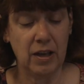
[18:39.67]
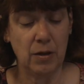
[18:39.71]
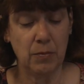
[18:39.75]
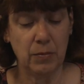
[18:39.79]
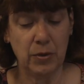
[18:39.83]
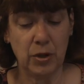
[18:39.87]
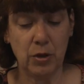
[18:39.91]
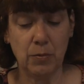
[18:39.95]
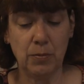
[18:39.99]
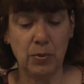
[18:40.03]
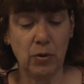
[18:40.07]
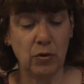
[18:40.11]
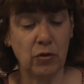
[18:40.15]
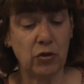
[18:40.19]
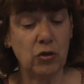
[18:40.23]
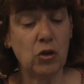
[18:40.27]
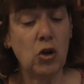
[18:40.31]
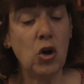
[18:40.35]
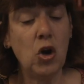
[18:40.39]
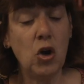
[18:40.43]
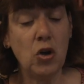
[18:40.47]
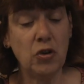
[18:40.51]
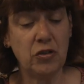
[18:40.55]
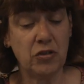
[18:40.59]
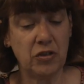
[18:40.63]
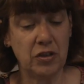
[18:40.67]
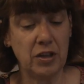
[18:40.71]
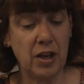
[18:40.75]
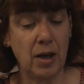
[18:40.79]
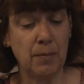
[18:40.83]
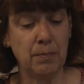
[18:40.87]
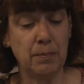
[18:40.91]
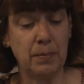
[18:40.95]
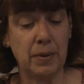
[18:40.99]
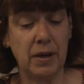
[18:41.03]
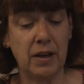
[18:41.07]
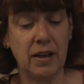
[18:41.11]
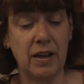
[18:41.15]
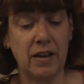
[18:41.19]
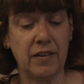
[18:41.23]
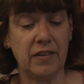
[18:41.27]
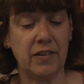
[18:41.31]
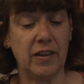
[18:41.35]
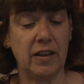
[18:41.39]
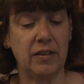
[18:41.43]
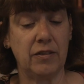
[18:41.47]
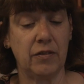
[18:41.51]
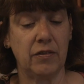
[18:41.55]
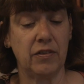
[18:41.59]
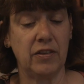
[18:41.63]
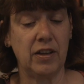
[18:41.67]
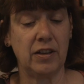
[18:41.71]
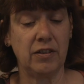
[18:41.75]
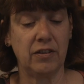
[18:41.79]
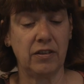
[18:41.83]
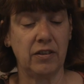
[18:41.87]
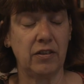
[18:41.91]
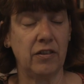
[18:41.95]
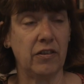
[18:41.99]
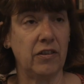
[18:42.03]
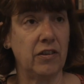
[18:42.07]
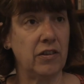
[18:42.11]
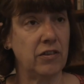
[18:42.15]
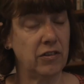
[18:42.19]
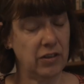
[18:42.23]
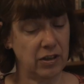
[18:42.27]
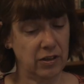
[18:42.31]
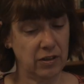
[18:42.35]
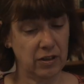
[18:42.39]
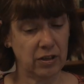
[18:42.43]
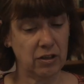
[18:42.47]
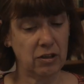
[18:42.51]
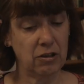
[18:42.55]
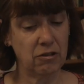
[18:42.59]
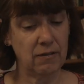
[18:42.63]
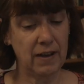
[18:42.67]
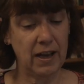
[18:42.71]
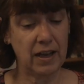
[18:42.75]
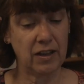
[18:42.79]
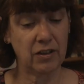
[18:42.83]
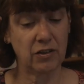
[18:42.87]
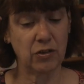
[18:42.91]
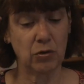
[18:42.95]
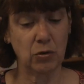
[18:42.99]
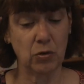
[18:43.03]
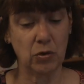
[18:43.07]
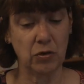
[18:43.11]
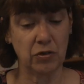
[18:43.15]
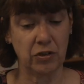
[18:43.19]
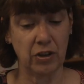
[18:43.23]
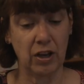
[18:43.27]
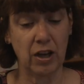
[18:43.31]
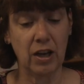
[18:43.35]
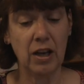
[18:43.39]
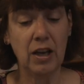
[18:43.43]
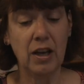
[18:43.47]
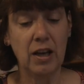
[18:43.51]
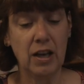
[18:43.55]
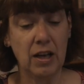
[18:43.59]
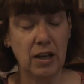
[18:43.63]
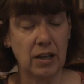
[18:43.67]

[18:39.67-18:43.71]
Pupils could number a set of sentences in the correct order,